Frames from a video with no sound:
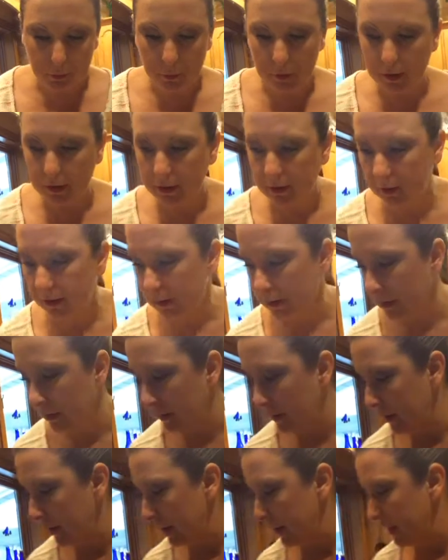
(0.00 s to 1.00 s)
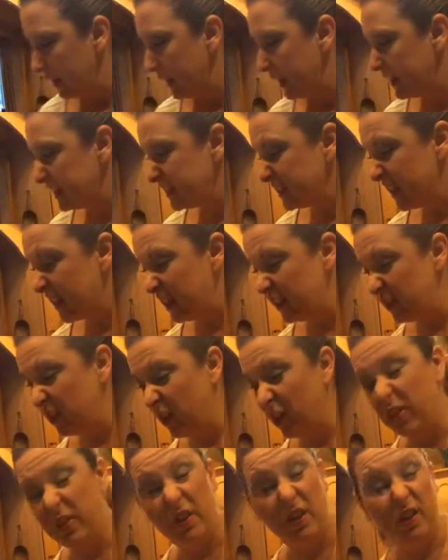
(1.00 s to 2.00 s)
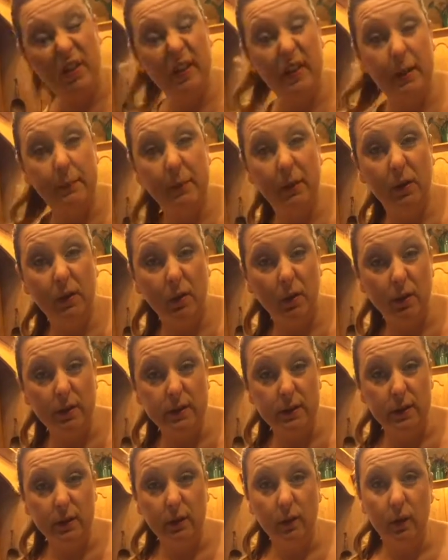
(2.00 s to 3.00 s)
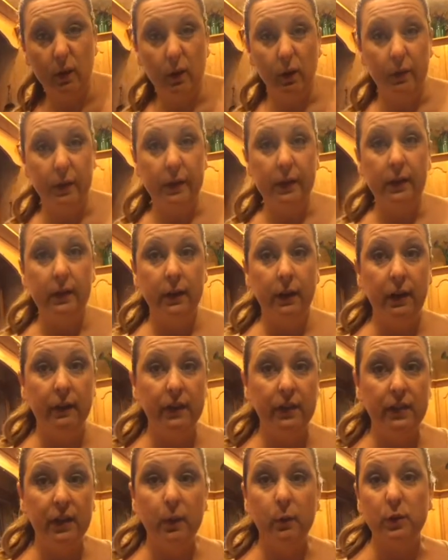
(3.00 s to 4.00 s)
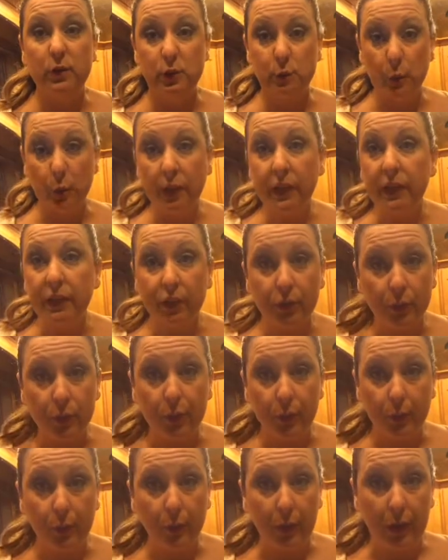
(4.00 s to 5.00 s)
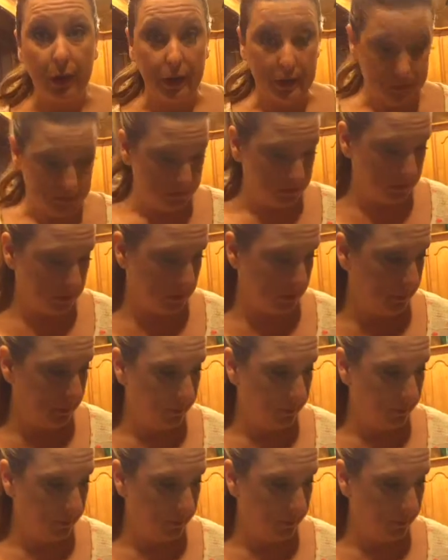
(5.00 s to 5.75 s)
water has gotten all the chemicals and chlorine and everything, which will kill the grains.